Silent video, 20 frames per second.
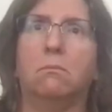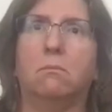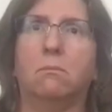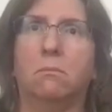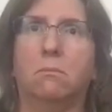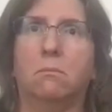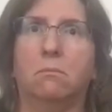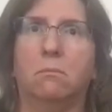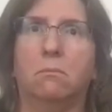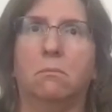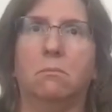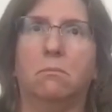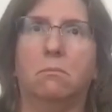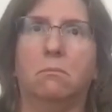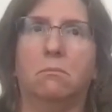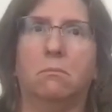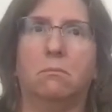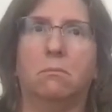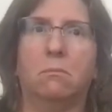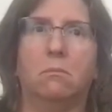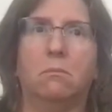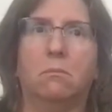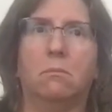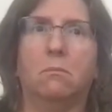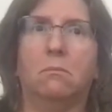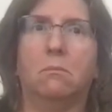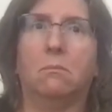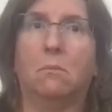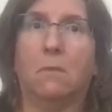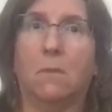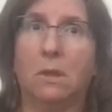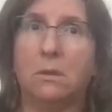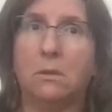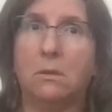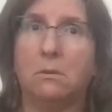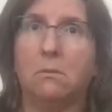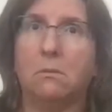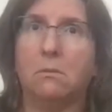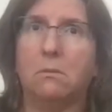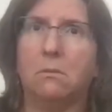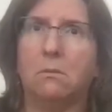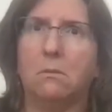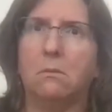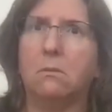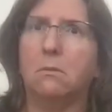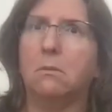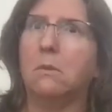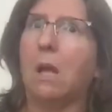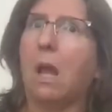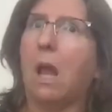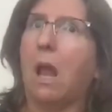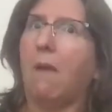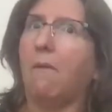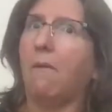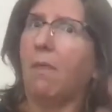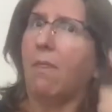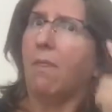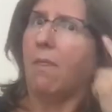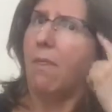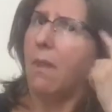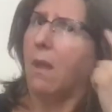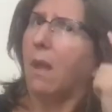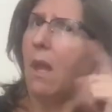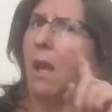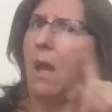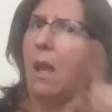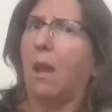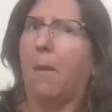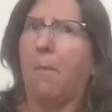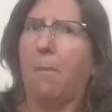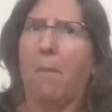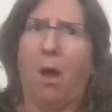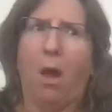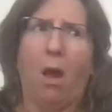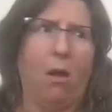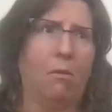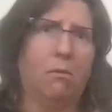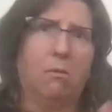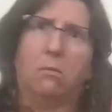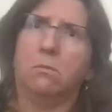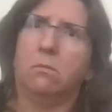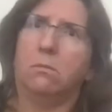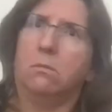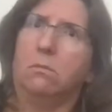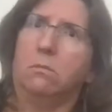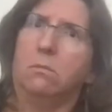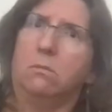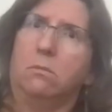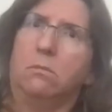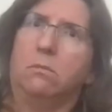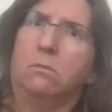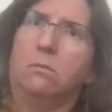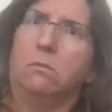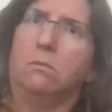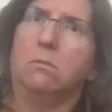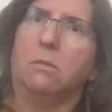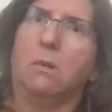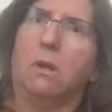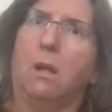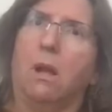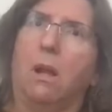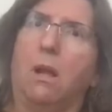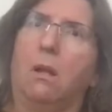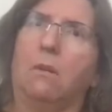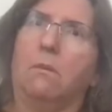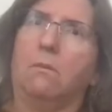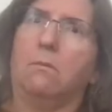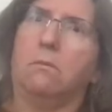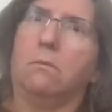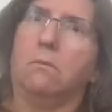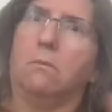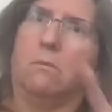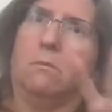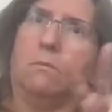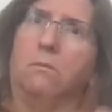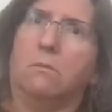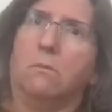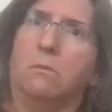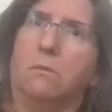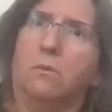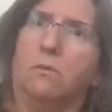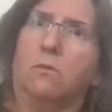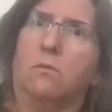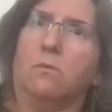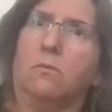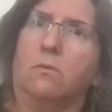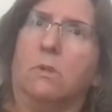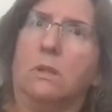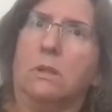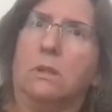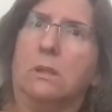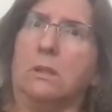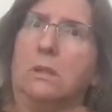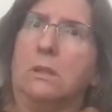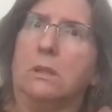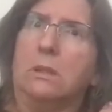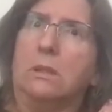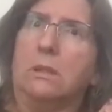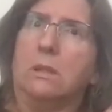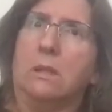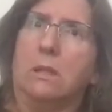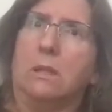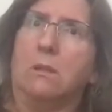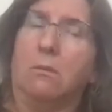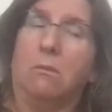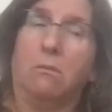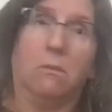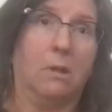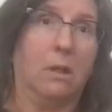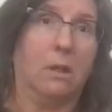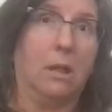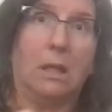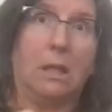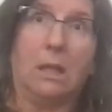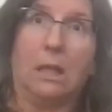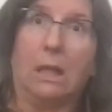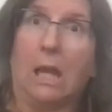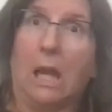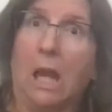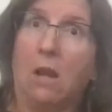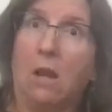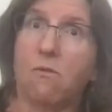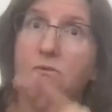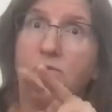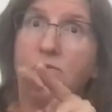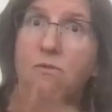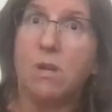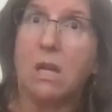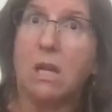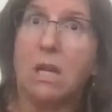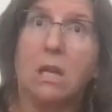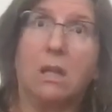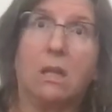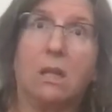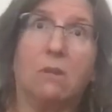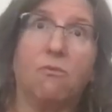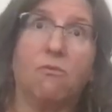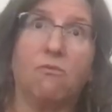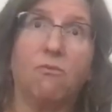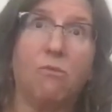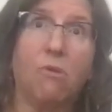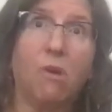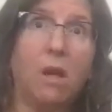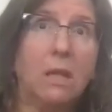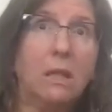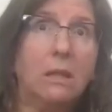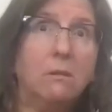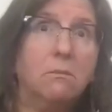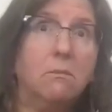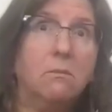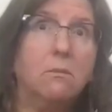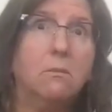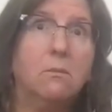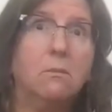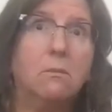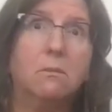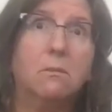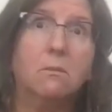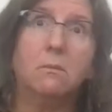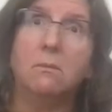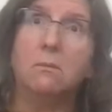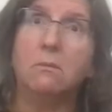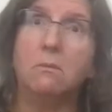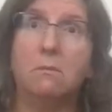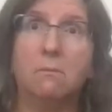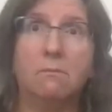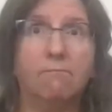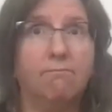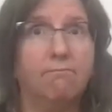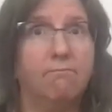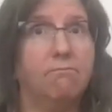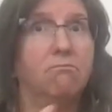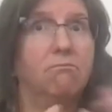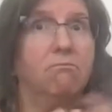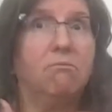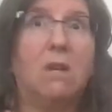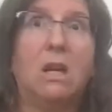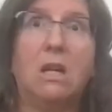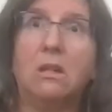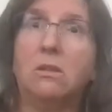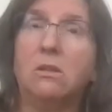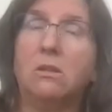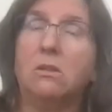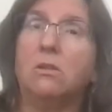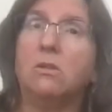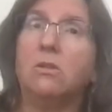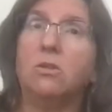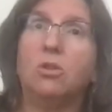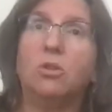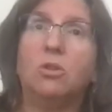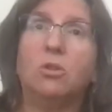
has to consider the literacy and comprehension skills and or challenges of deaf learners. Whatever is presented needs to match